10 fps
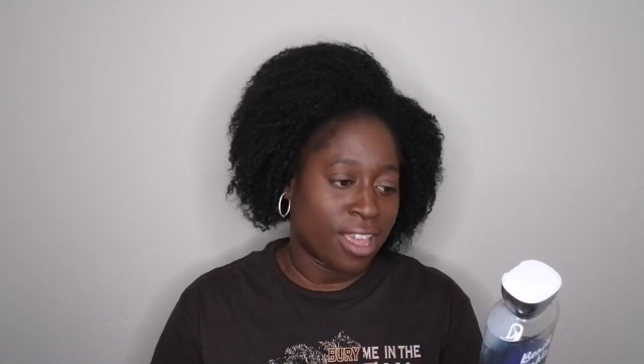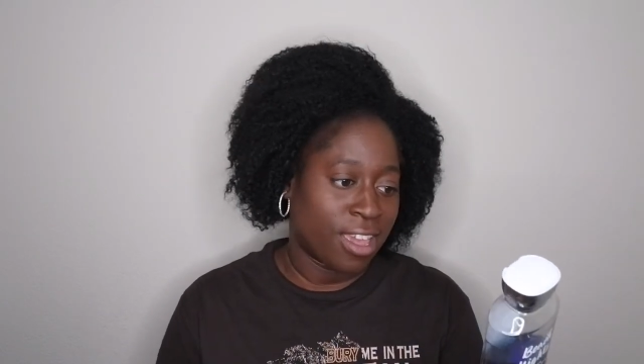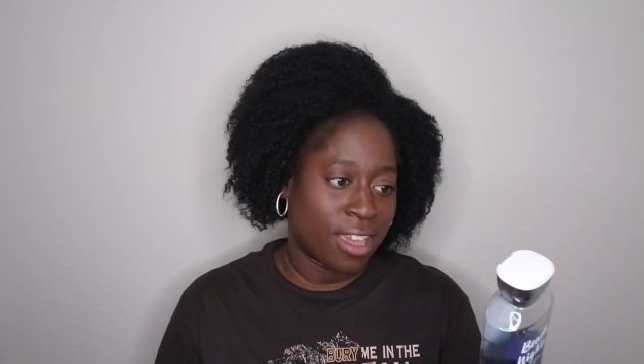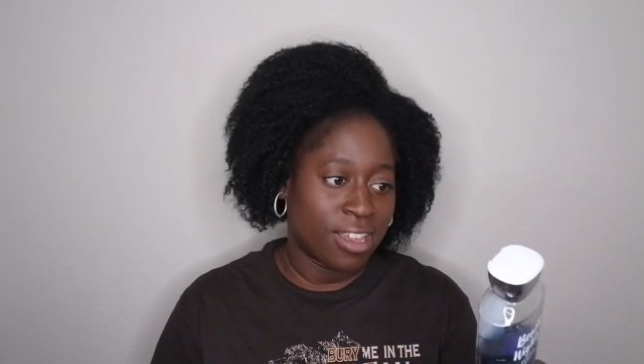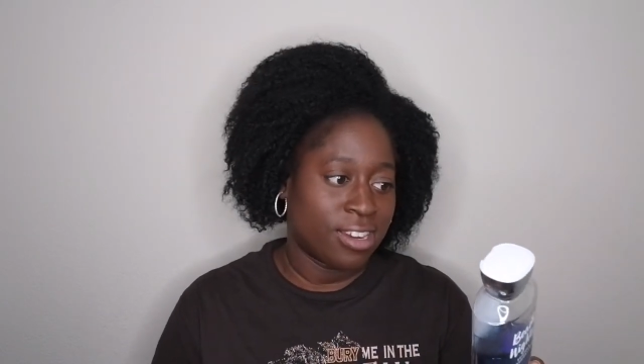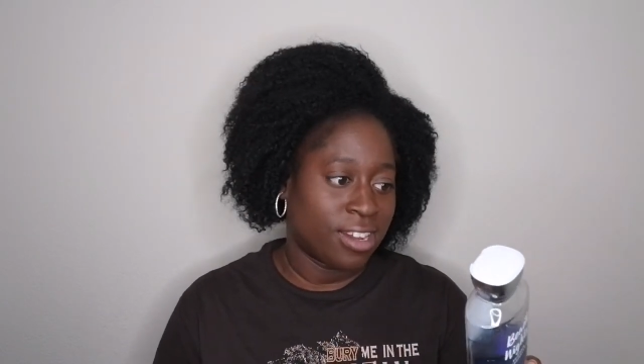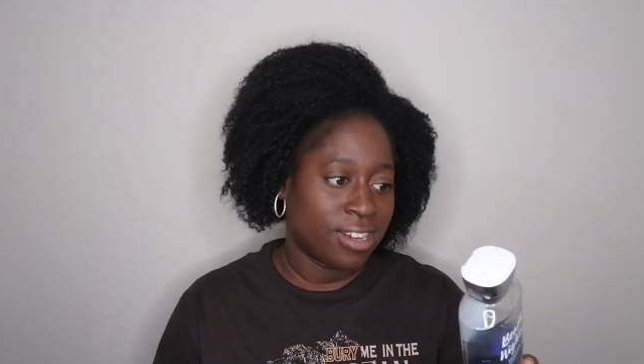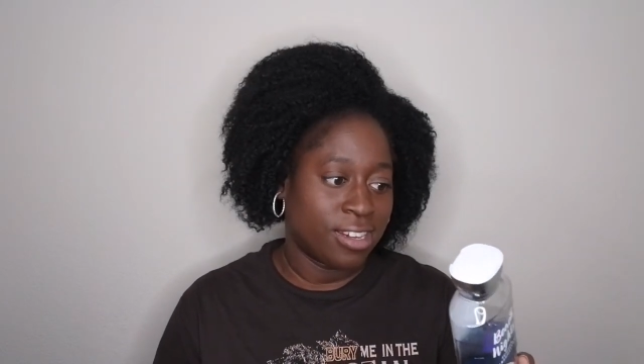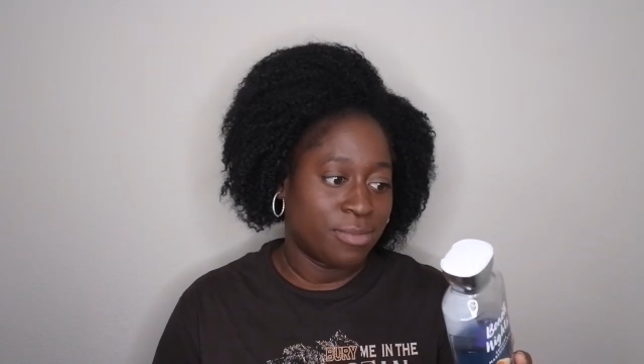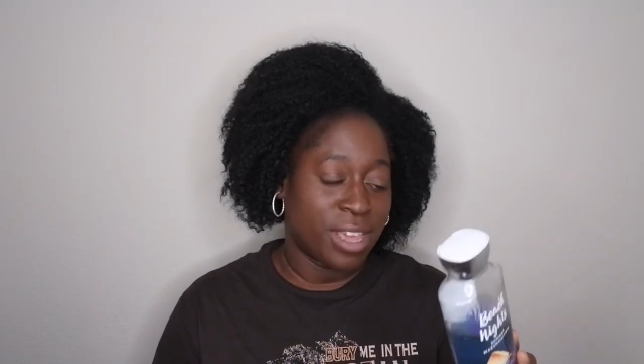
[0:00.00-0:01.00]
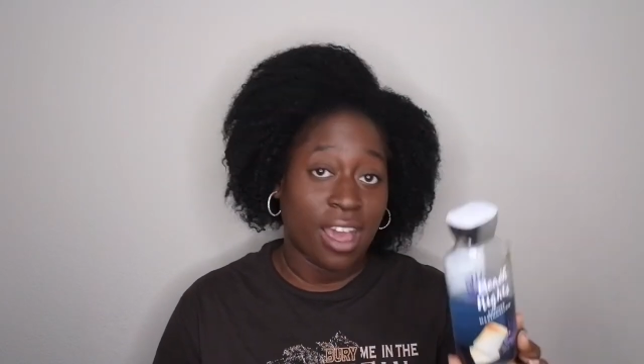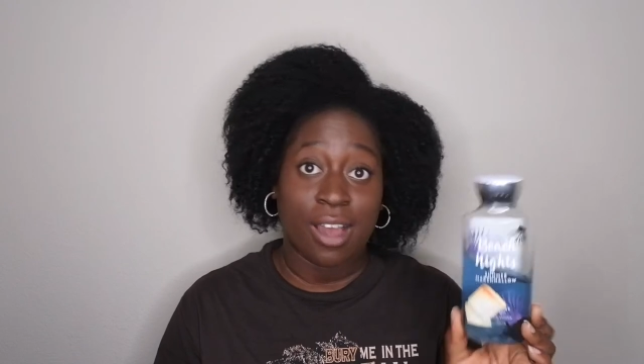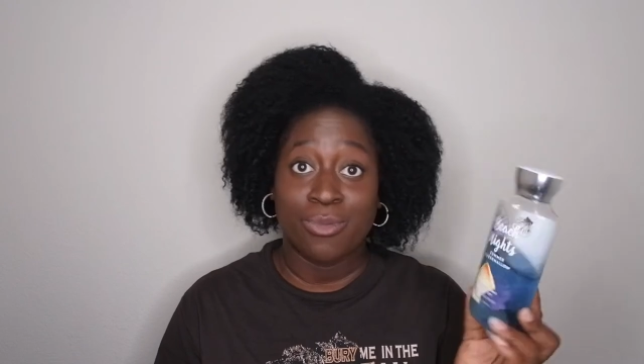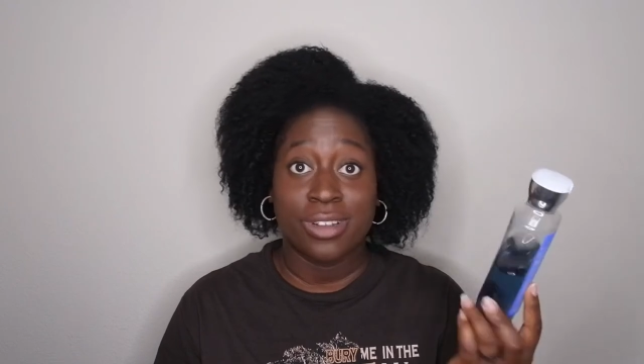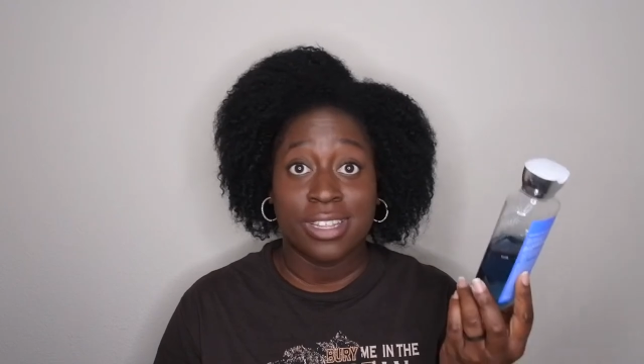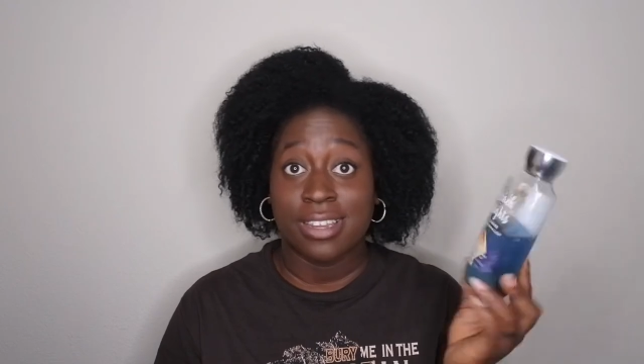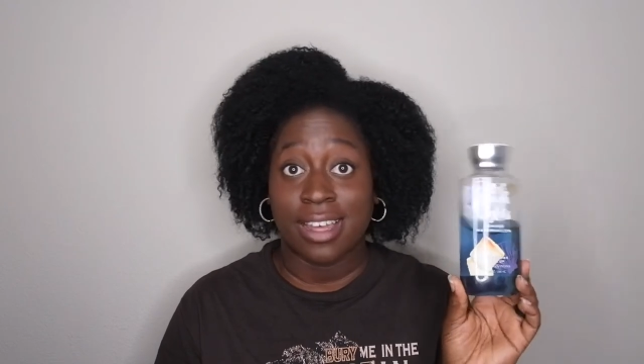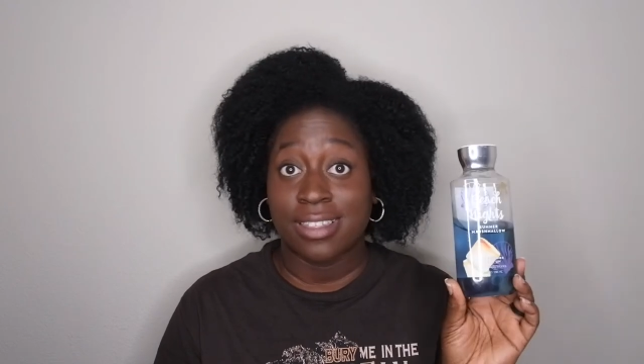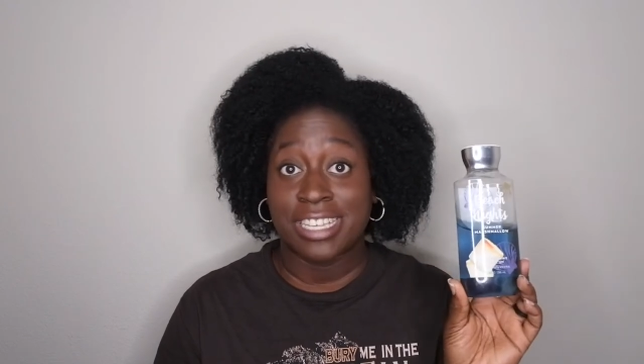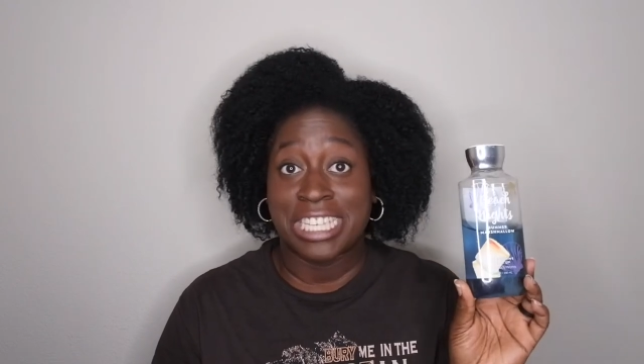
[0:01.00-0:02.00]
And um, yeah, I really
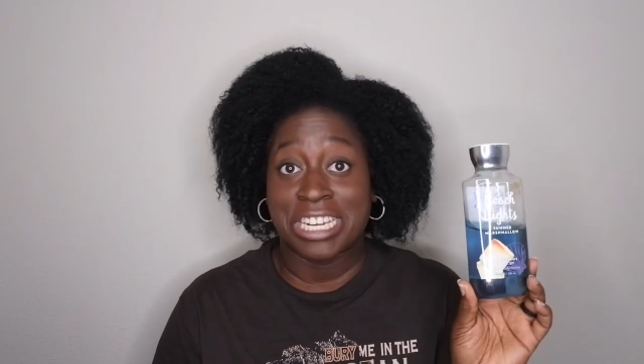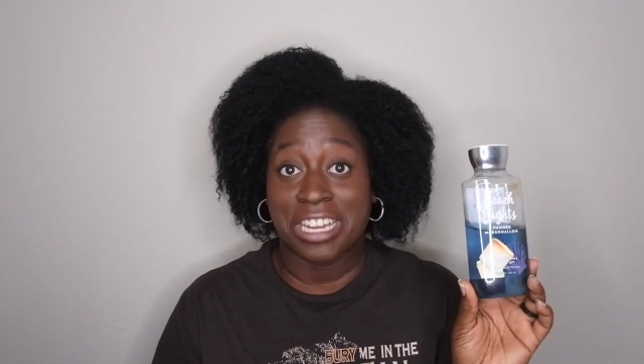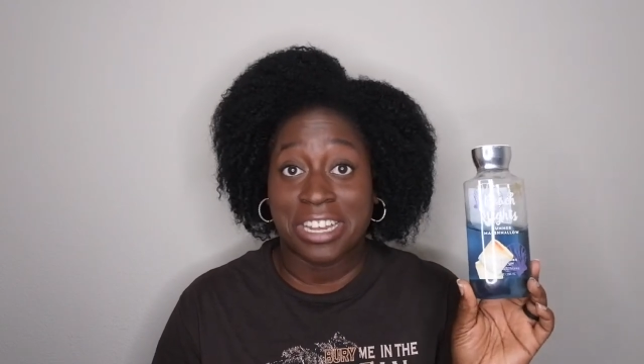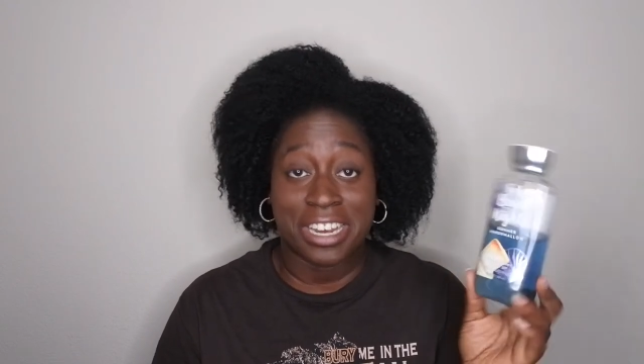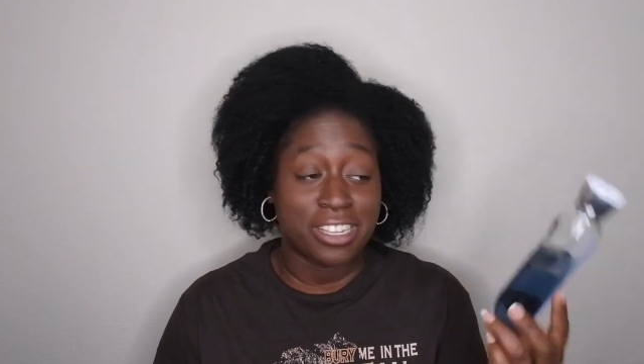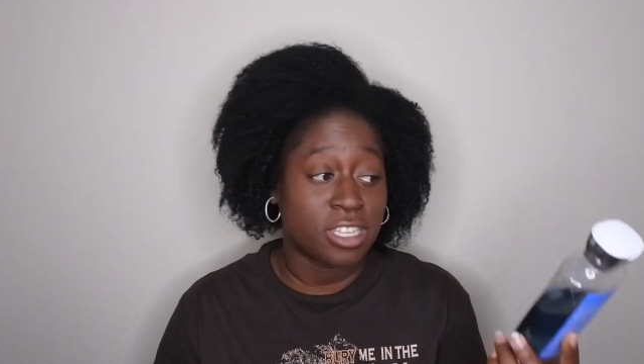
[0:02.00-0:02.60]
like this scent a lot.